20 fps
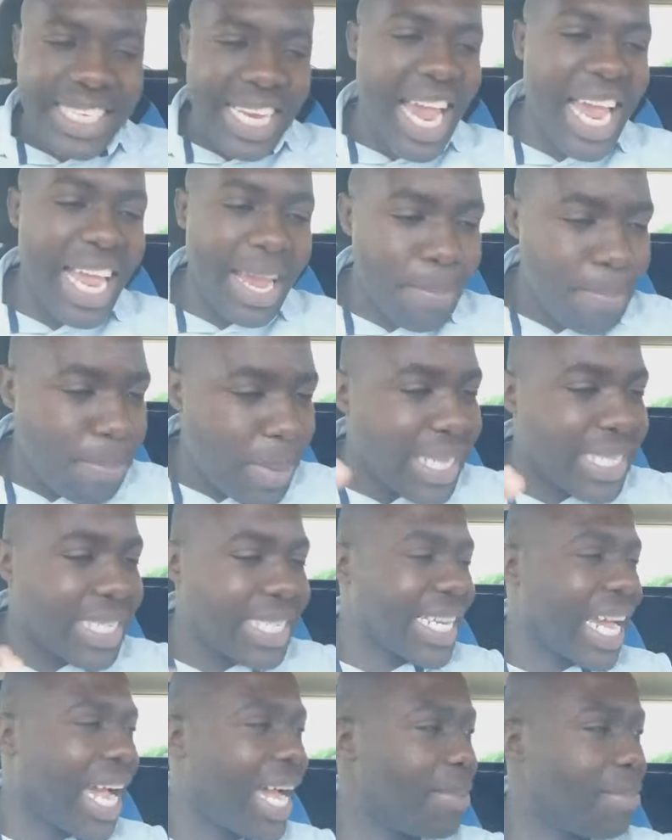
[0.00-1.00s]
day, bad
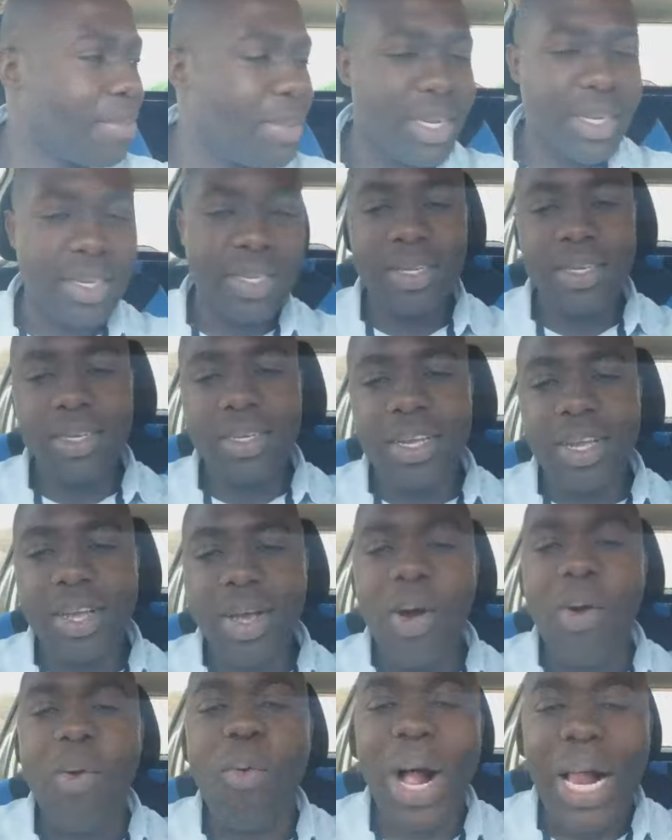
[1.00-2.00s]
timing.
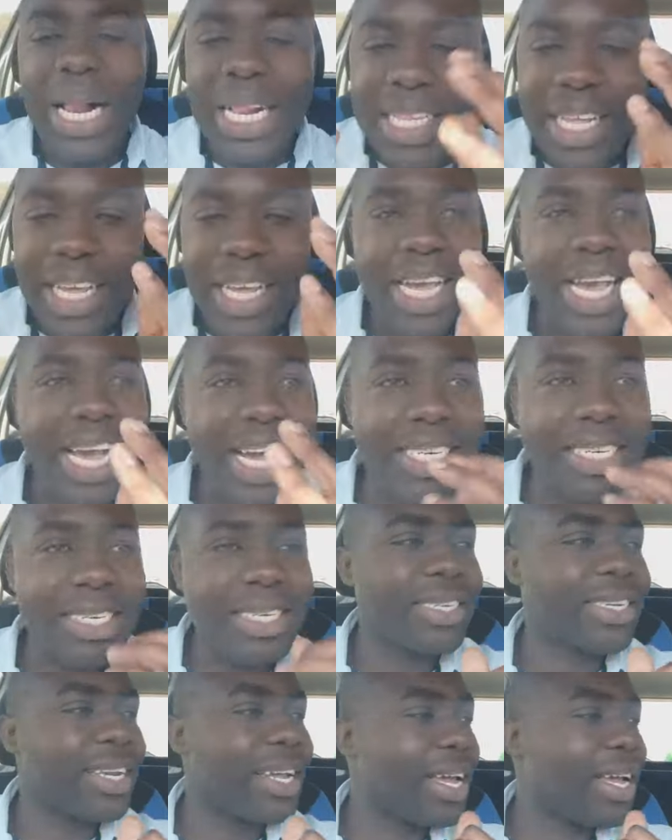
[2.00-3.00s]
While they had
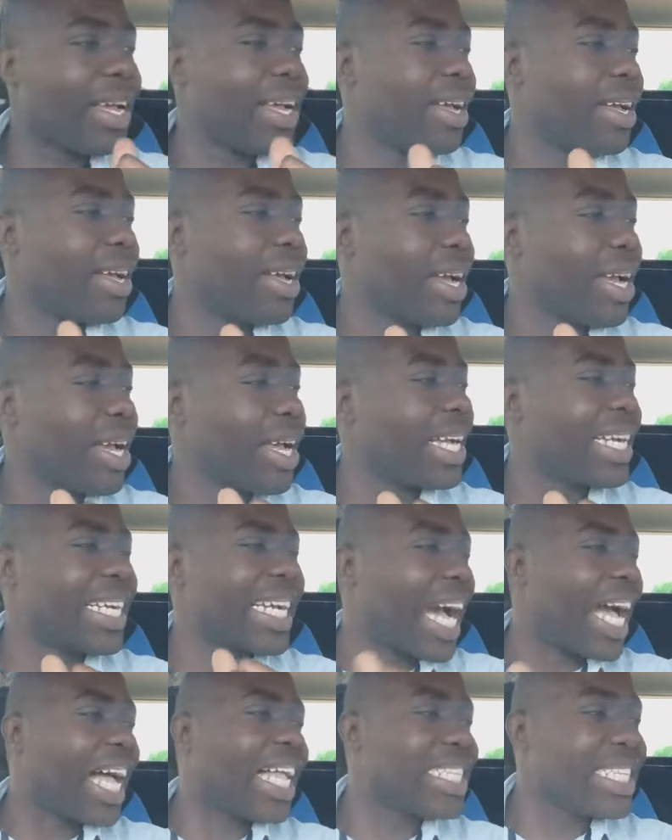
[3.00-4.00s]

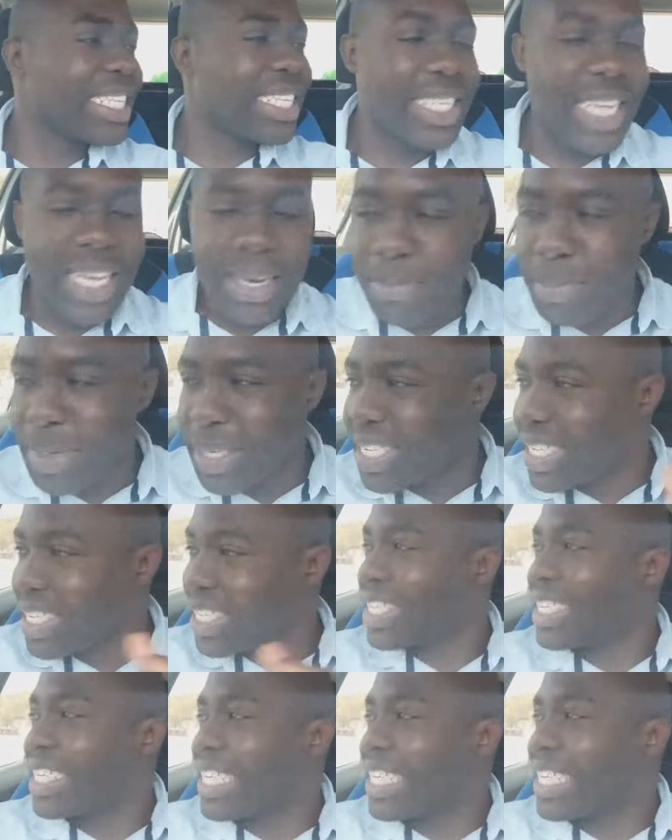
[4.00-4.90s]
guns and machine